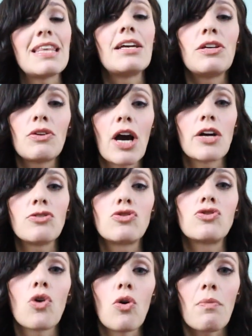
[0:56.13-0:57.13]
Thank you guys
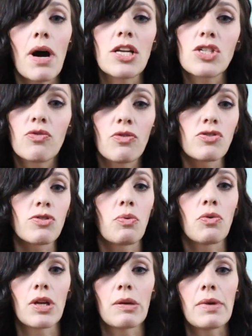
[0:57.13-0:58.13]
so much for
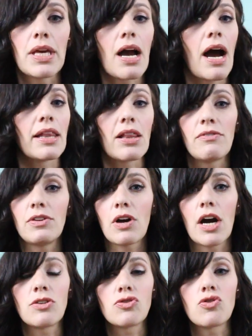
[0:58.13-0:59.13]
supporting me. I love you
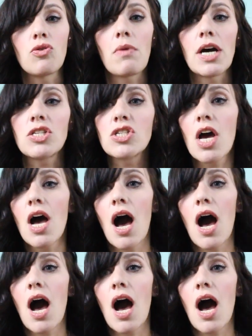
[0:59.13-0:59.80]
guys so much.